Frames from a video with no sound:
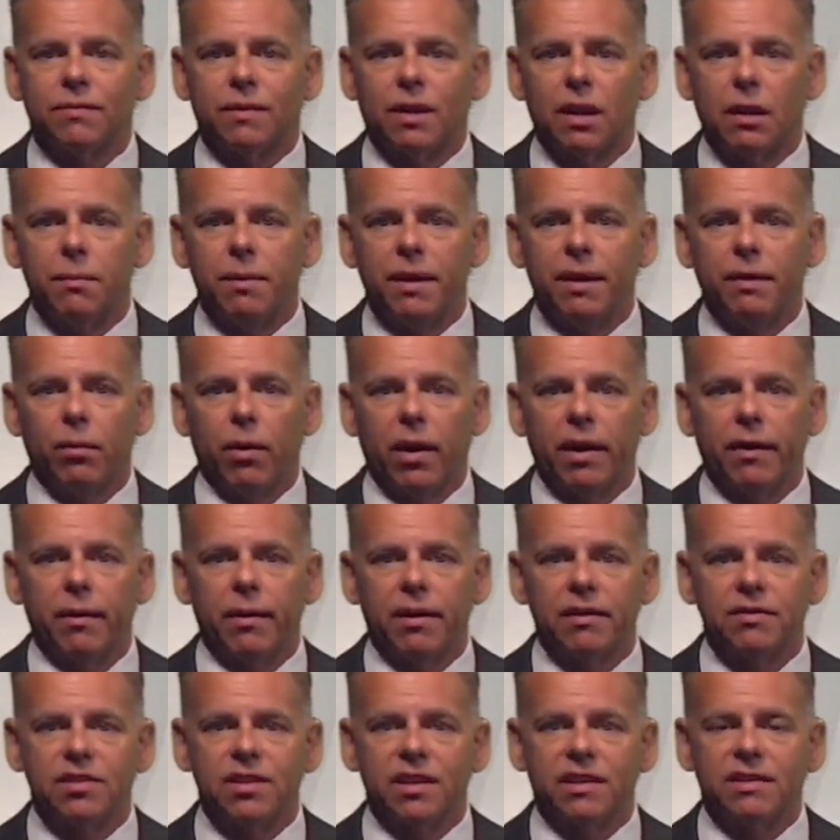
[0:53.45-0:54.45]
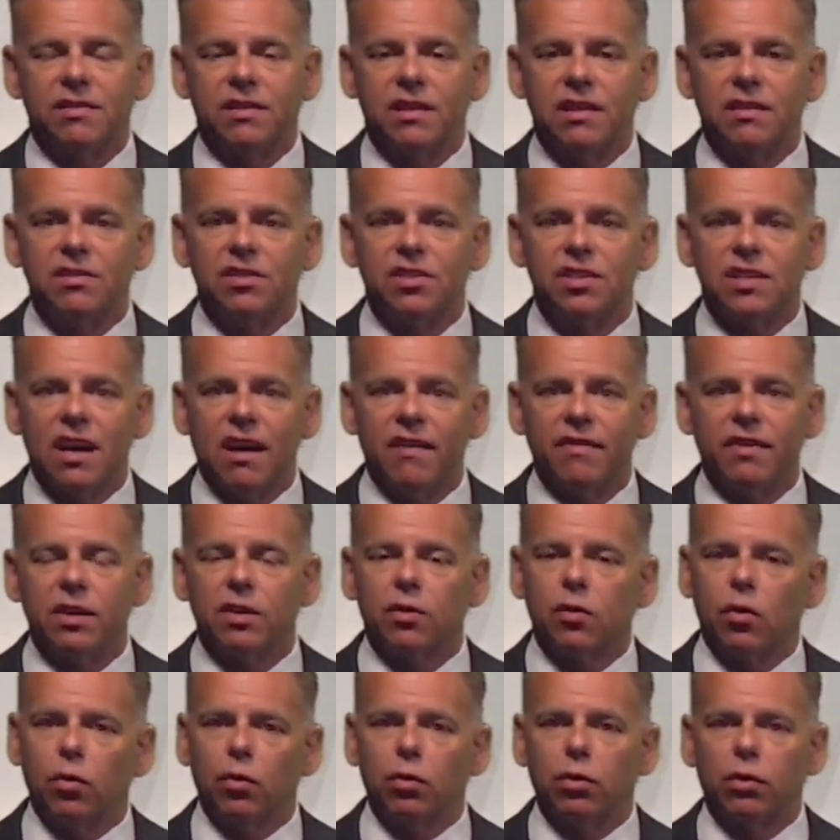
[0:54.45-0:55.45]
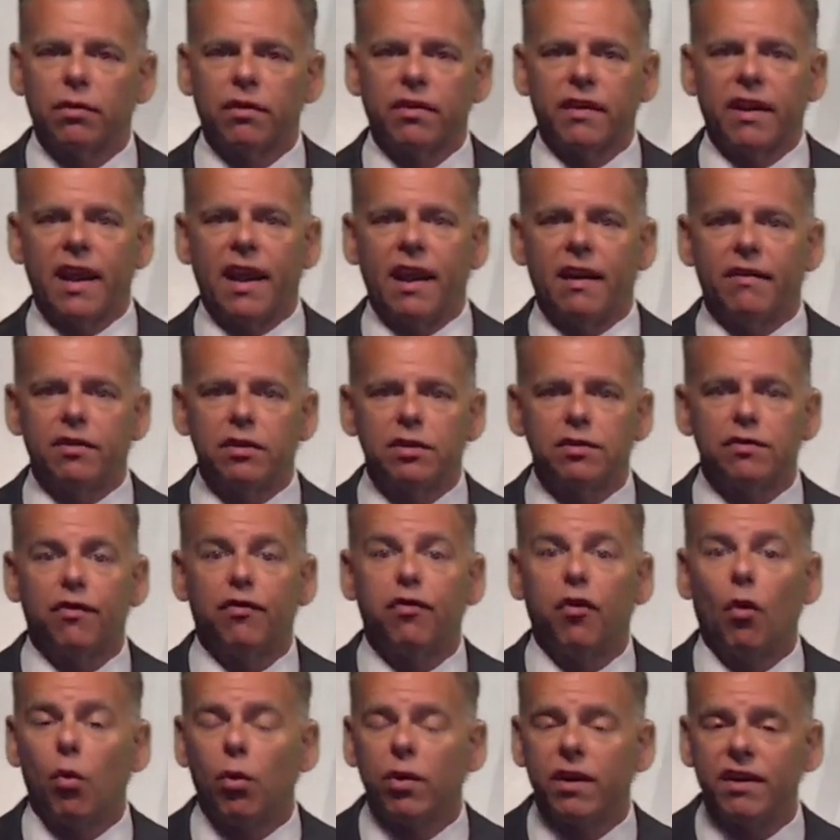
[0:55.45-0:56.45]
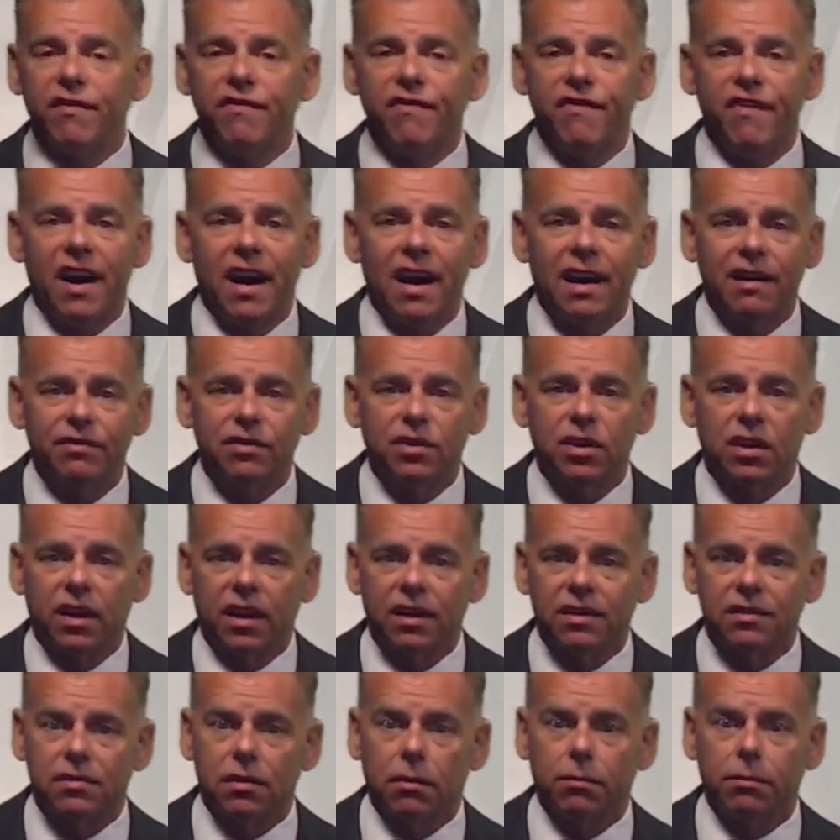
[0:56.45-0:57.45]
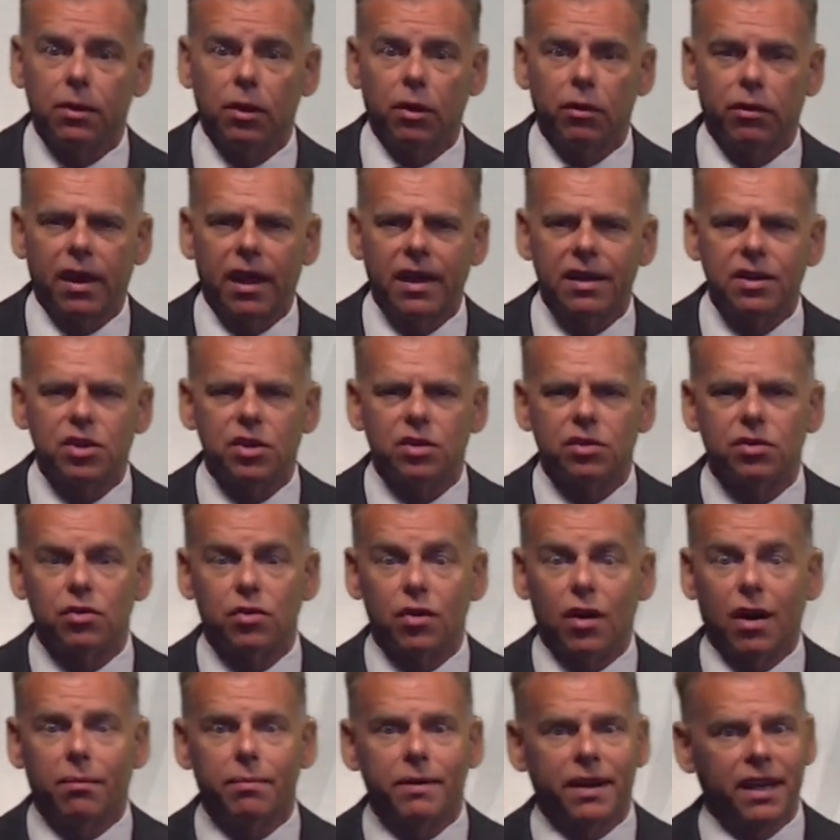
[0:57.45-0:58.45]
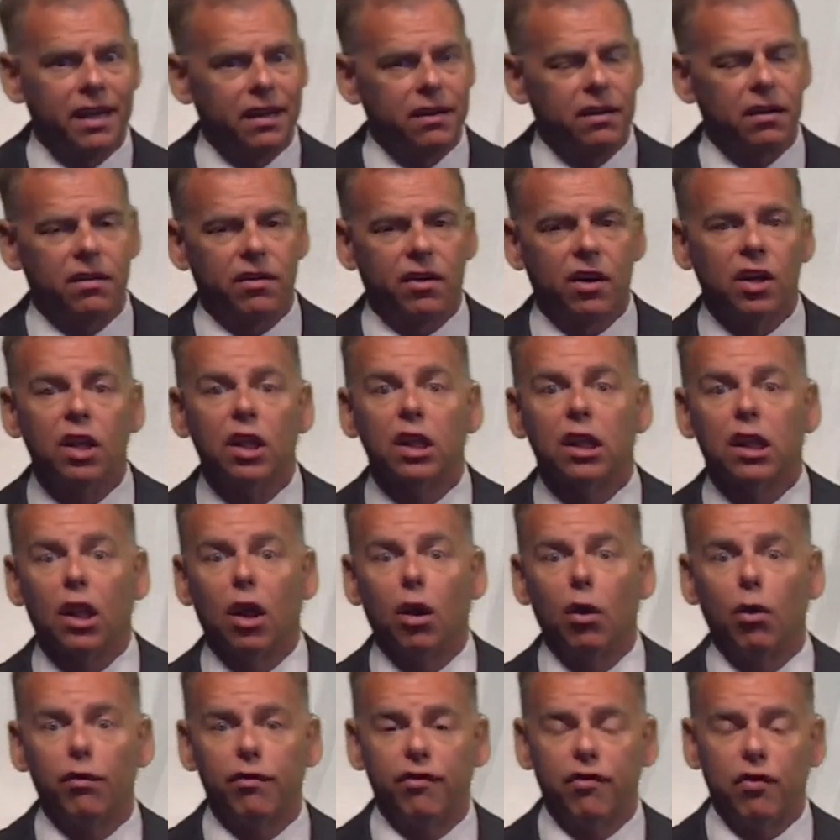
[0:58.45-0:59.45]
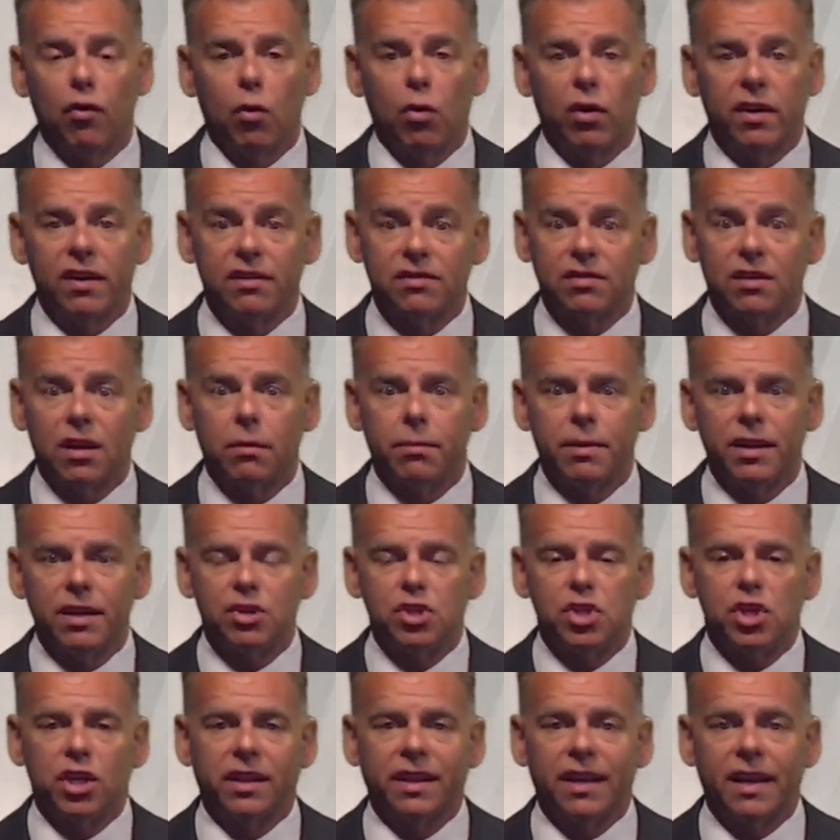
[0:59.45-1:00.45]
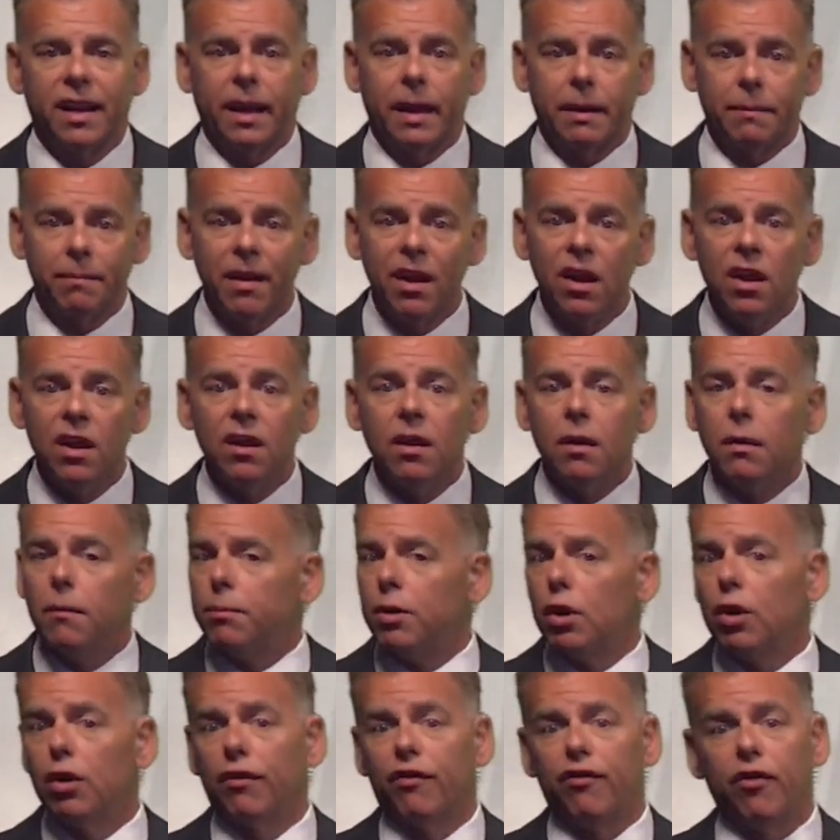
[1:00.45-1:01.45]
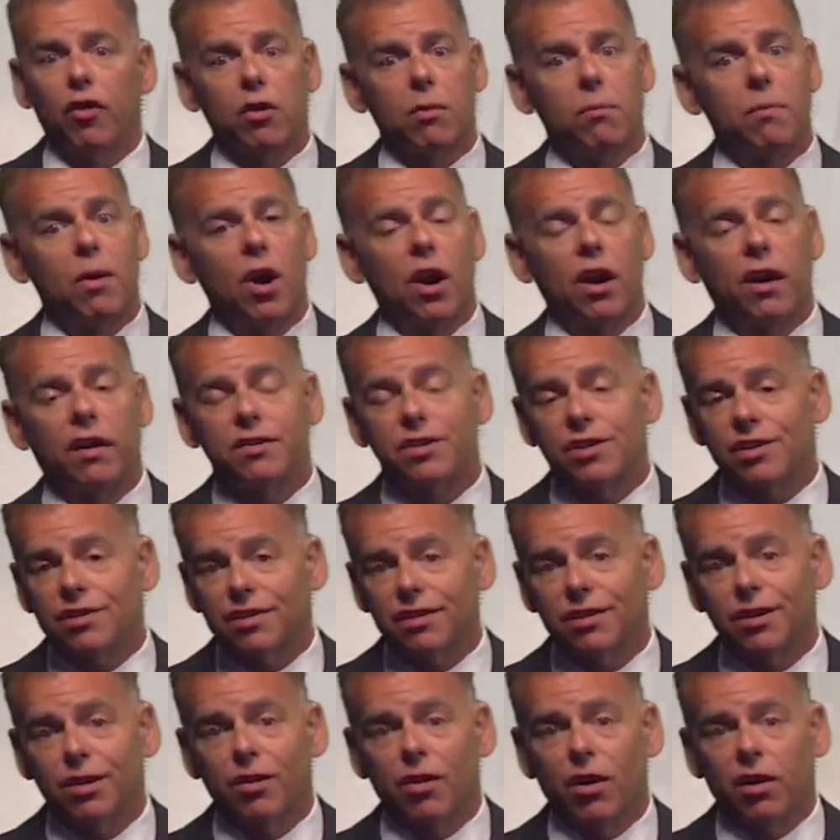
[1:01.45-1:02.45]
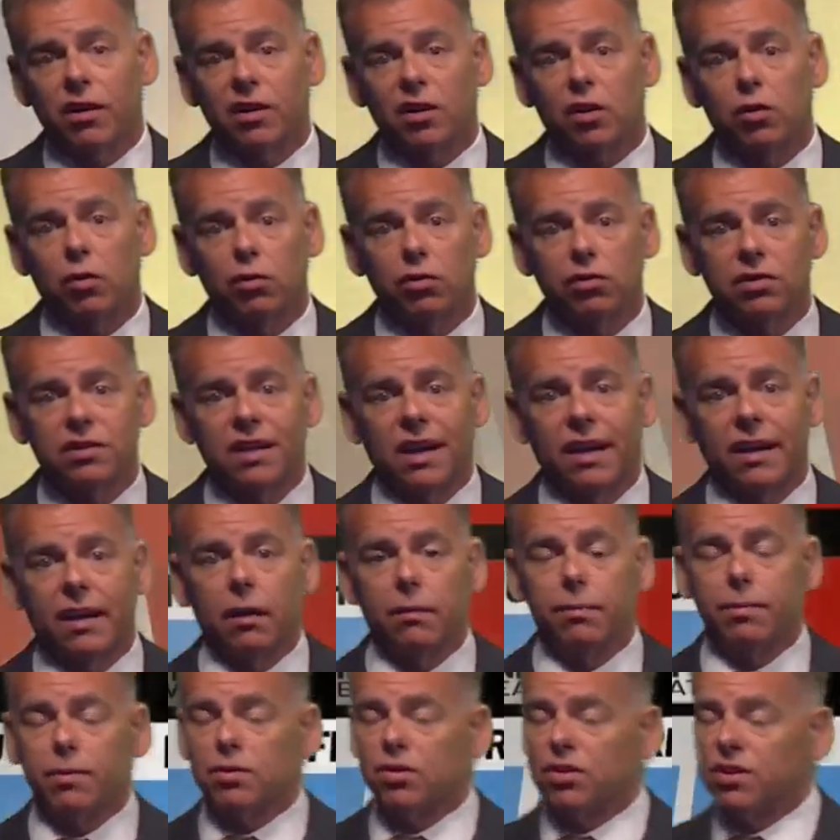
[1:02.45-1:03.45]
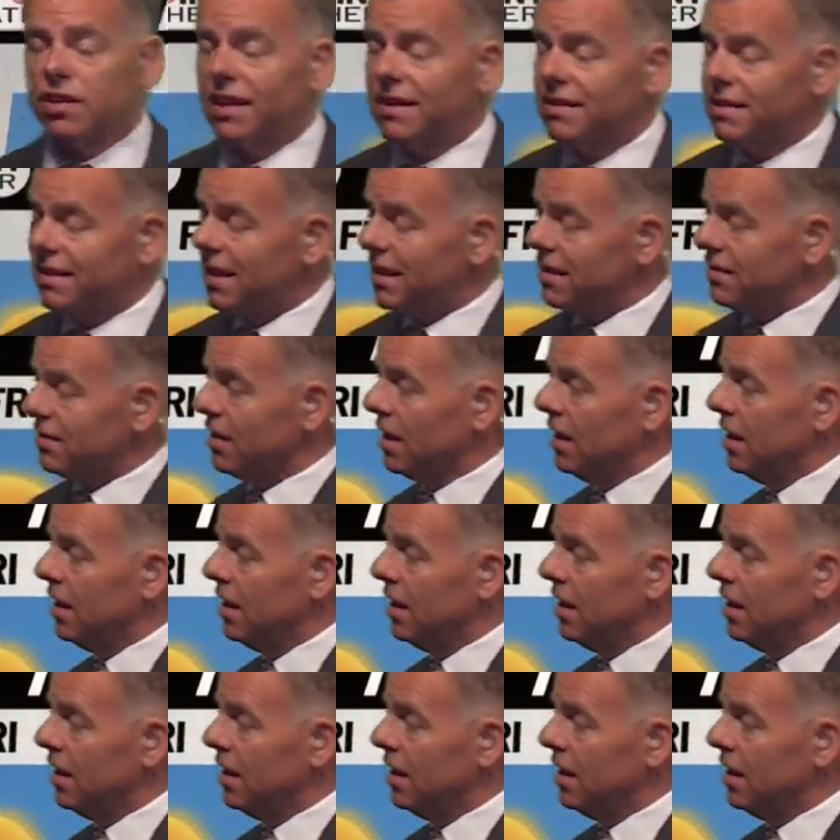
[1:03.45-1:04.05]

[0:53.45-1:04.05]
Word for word: going to be right around 67, cooler than average, 45 tonight. Some locations dropping into the low 40s. Going to be a chilly night. Beautiful tomorrow, just a little on the cool side, upper 60s.